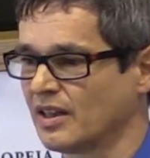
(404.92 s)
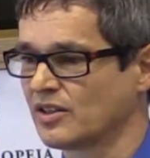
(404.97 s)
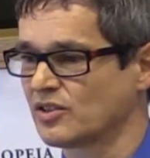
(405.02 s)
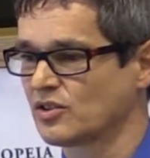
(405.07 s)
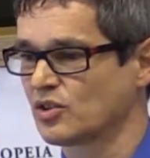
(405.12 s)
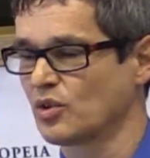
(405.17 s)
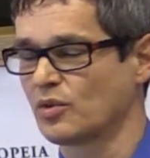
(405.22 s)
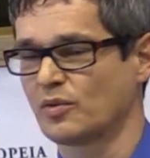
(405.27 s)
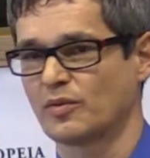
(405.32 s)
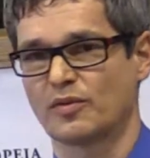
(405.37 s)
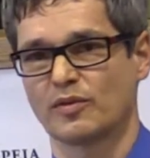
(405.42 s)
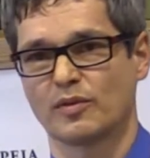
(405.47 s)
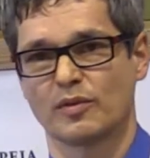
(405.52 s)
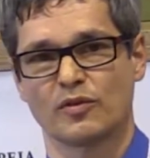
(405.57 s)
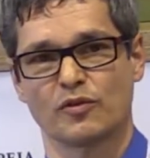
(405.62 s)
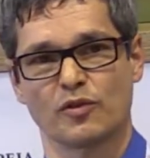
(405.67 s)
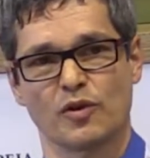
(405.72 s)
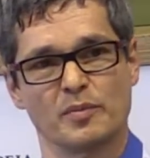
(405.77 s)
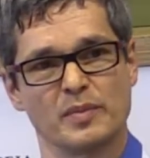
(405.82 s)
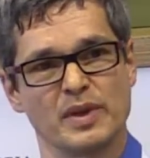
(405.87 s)
So
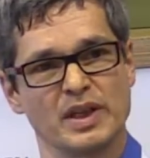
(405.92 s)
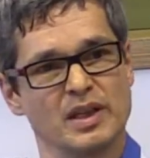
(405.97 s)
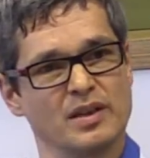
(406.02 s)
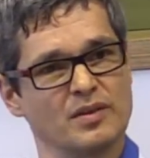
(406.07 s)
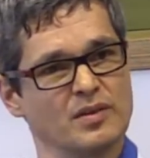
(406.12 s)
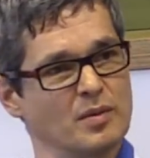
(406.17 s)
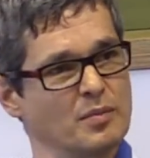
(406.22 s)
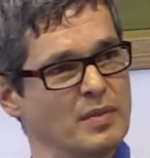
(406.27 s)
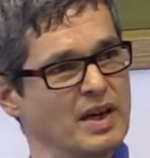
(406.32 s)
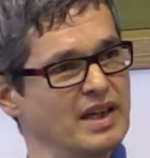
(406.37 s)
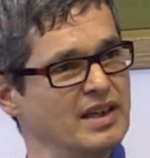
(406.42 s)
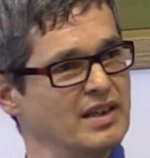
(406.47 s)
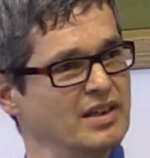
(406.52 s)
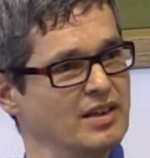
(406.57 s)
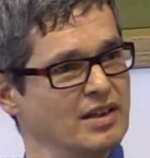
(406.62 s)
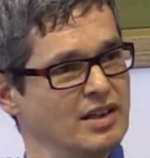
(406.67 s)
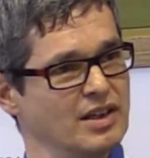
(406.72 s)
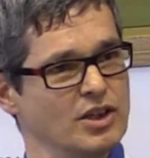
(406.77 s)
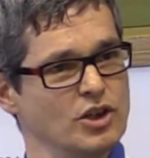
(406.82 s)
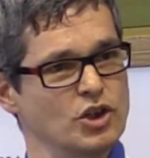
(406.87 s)
for me, the
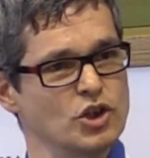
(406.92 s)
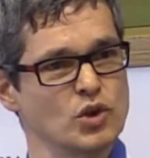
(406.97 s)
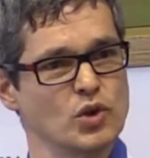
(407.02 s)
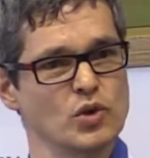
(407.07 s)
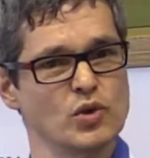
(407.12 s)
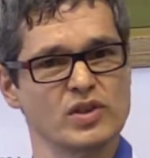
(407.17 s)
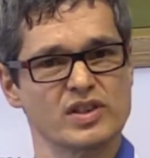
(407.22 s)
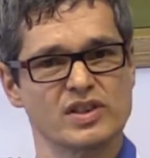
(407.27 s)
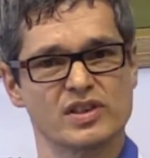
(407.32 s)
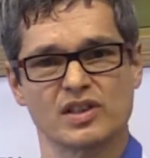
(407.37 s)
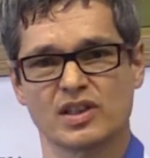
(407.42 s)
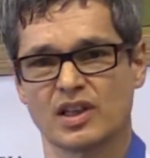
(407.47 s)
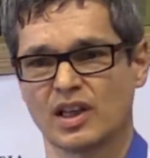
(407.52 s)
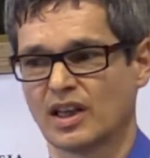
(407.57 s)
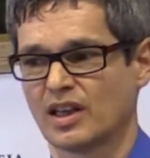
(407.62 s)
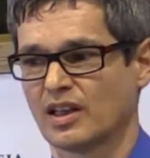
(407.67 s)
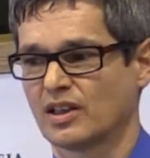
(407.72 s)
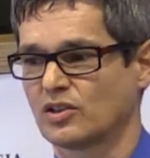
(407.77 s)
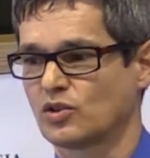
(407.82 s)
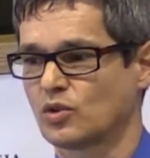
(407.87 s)
main issues
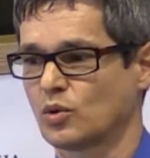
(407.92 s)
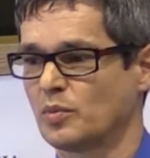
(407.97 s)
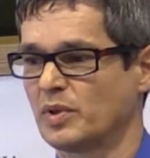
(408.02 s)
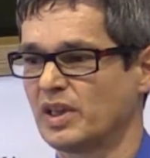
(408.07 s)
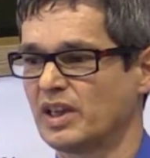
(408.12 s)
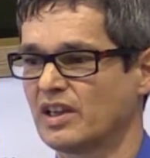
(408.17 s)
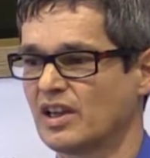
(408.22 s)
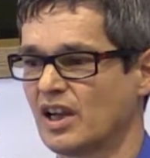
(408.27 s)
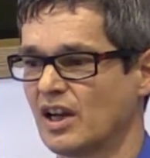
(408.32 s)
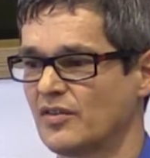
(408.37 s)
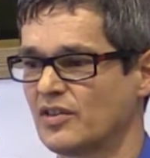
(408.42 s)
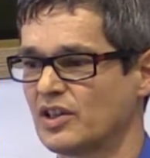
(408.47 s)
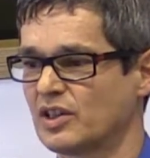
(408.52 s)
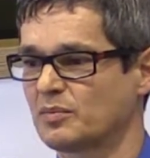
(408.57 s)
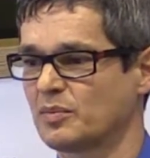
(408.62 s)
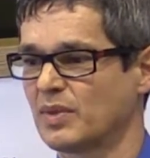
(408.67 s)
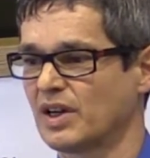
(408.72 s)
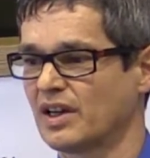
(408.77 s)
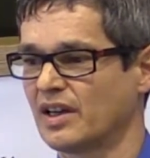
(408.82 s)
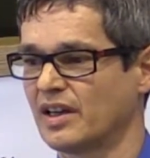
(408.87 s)
to be
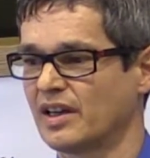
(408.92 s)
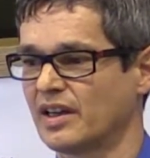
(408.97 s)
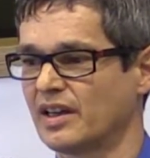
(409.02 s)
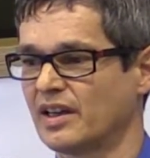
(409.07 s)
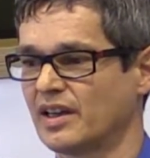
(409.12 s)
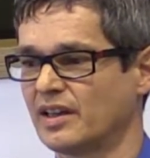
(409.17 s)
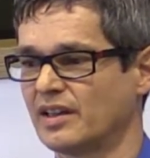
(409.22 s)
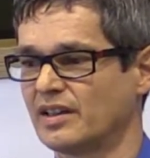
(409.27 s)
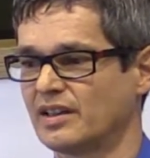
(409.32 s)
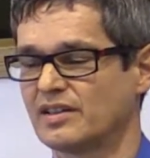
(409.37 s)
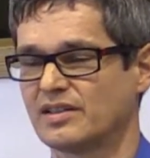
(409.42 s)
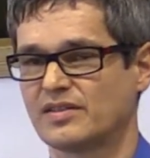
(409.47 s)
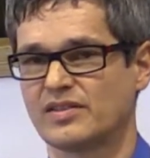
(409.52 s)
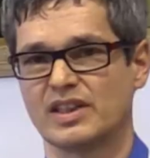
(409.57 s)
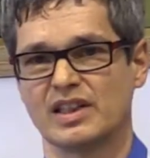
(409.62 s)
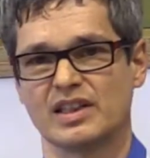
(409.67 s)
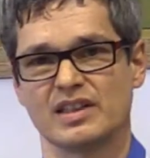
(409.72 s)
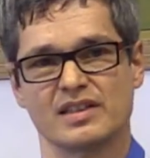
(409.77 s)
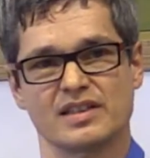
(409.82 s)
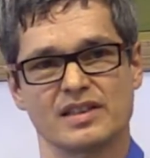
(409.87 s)
covered by
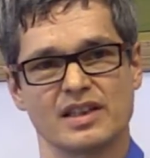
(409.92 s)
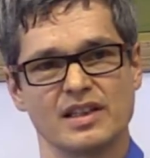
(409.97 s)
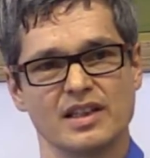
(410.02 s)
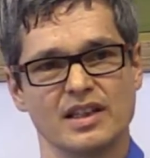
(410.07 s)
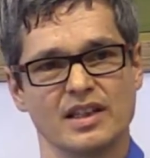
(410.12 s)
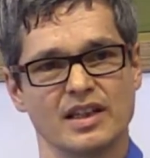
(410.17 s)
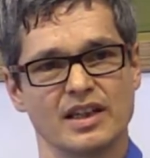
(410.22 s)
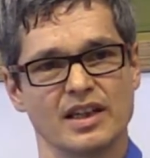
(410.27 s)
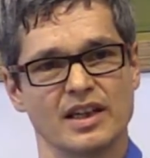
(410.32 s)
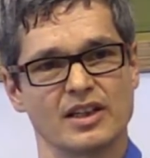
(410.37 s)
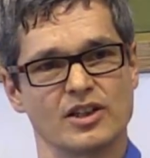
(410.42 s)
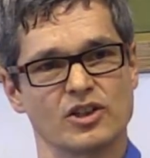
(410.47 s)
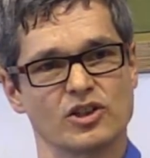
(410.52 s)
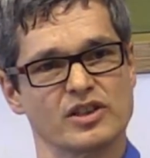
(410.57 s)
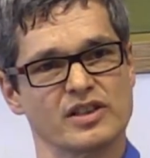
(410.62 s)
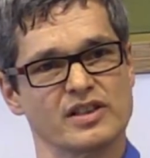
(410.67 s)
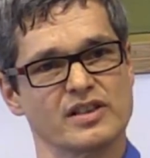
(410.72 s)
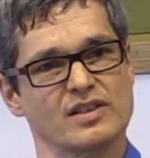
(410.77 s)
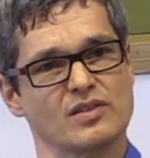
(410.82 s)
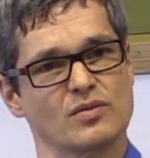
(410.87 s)
these
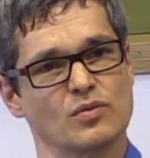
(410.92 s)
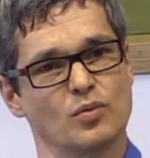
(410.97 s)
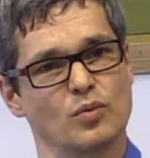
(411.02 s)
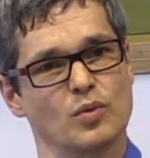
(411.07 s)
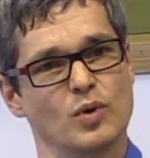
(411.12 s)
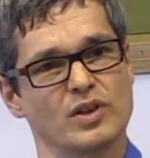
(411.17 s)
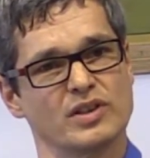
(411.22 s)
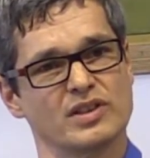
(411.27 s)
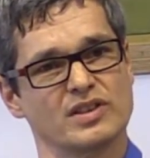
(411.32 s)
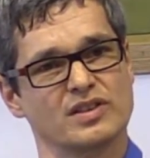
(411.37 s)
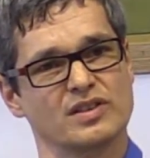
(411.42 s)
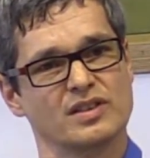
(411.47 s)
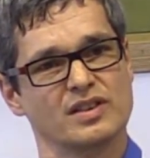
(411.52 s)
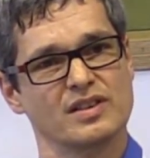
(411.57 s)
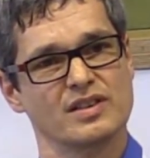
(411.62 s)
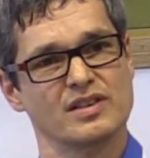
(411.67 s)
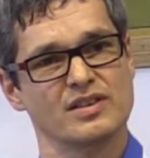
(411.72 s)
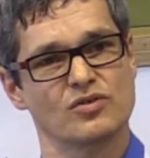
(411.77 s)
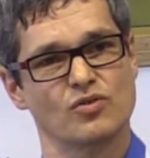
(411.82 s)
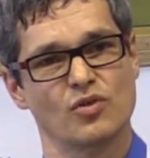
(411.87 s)
indicators is what
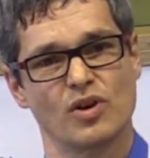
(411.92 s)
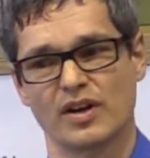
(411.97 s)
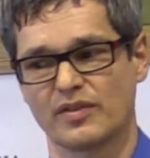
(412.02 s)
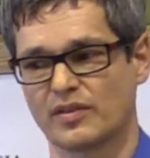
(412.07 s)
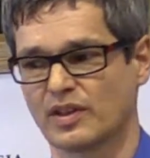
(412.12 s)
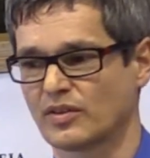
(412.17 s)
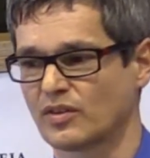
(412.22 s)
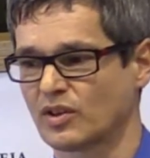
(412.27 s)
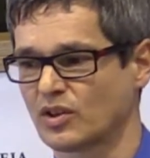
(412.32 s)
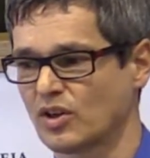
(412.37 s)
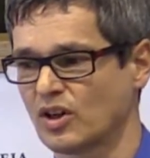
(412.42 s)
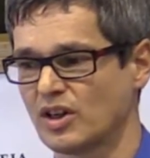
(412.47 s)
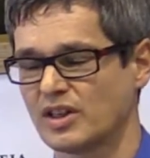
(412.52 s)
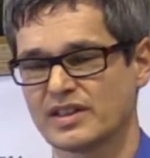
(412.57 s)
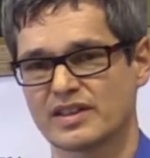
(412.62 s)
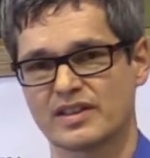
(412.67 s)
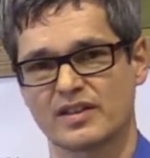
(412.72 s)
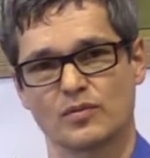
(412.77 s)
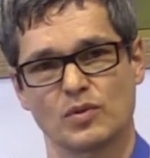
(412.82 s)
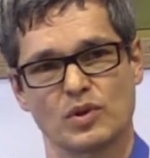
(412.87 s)
is driving the
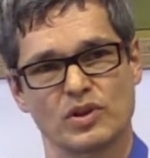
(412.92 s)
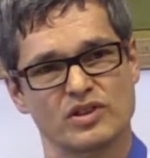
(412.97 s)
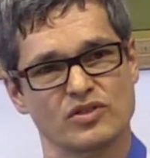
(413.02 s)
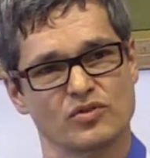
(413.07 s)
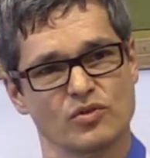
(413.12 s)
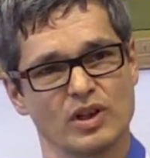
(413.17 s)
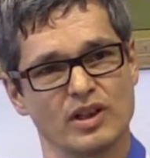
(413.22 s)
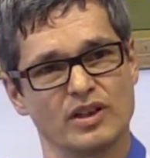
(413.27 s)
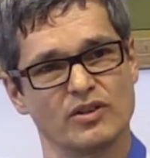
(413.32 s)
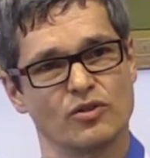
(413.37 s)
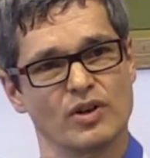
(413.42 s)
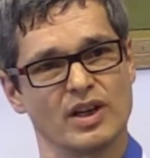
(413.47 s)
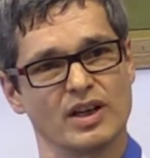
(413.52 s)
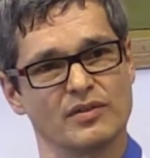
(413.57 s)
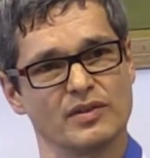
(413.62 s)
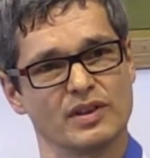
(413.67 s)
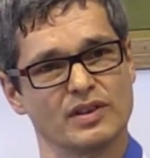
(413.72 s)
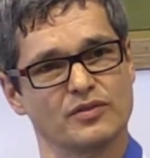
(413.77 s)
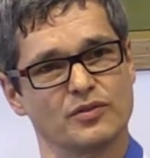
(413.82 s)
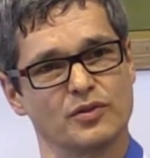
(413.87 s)
cost and what is really
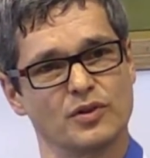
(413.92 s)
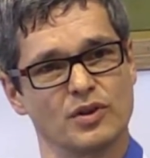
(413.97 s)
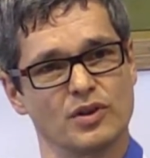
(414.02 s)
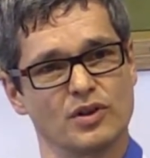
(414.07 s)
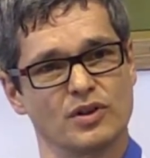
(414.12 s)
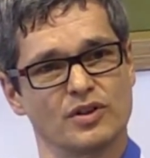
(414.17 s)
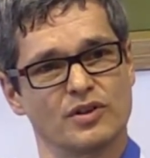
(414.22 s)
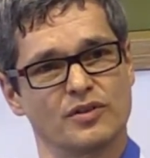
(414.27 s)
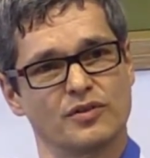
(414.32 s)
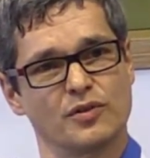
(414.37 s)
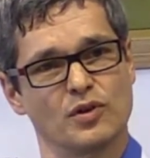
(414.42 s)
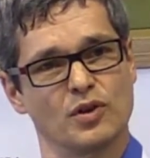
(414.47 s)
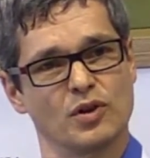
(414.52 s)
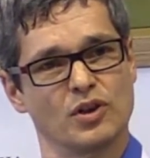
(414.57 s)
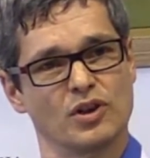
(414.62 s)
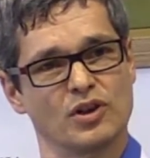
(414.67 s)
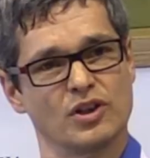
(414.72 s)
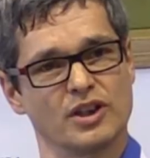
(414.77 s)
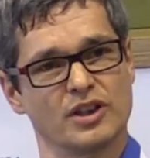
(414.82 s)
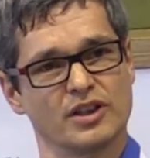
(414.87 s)
relevant for
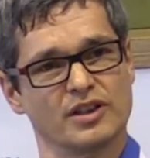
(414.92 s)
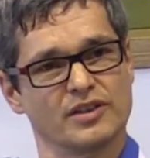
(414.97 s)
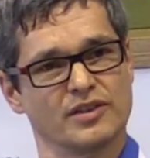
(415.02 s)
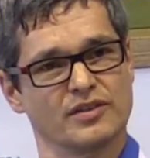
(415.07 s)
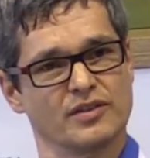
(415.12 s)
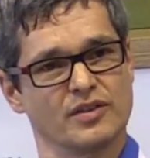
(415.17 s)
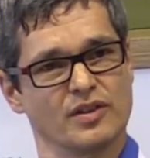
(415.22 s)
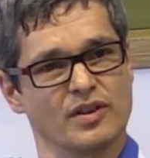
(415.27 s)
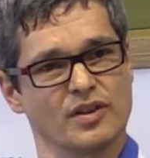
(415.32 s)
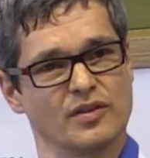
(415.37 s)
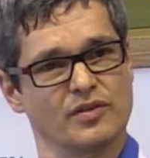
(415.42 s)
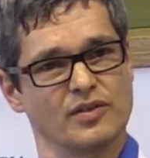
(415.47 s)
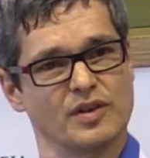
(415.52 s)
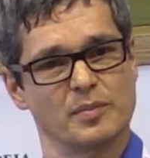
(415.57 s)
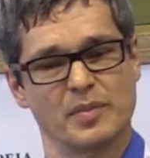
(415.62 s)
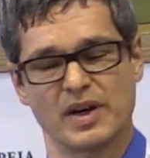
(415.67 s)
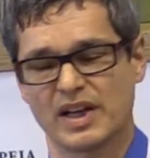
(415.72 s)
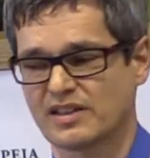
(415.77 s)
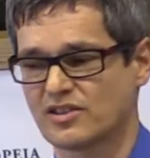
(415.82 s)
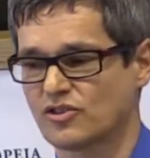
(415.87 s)

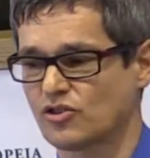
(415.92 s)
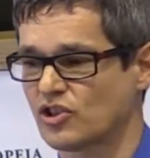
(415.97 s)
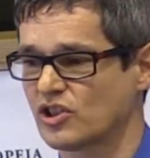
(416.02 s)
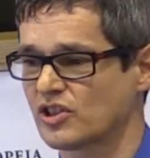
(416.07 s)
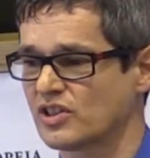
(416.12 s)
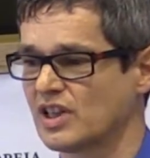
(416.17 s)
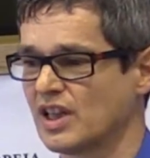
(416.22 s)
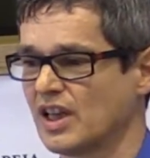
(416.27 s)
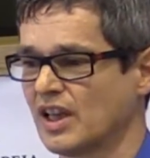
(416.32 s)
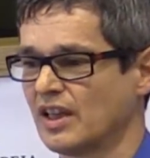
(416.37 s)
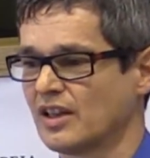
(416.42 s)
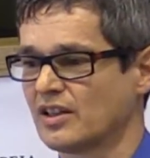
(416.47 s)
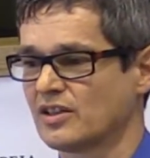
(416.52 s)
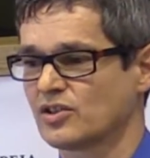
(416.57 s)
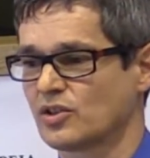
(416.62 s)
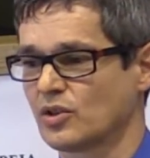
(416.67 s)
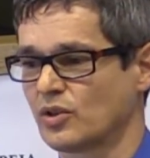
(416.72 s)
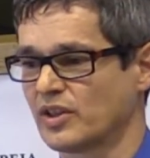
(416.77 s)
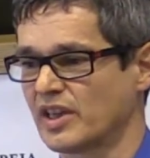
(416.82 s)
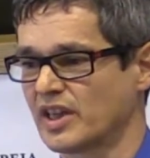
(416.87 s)
the passengers.
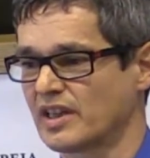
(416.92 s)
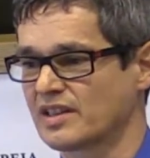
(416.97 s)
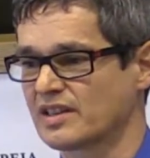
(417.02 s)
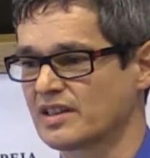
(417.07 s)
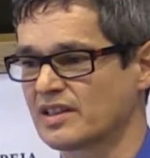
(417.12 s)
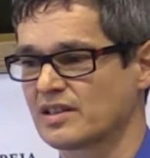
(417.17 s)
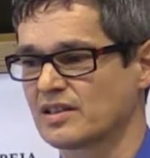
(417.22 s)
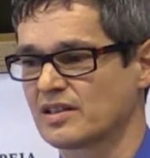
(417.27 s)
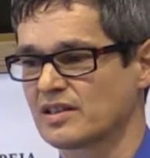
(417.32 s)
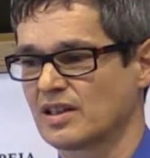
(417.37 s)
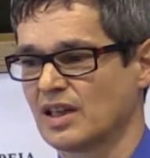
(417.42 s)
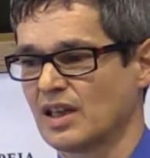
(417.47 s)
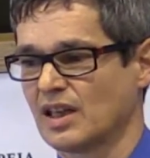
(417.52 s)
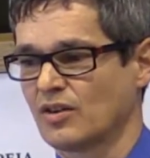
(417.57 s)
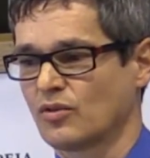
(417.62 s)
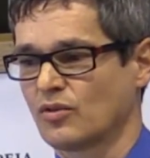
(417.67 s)
So that's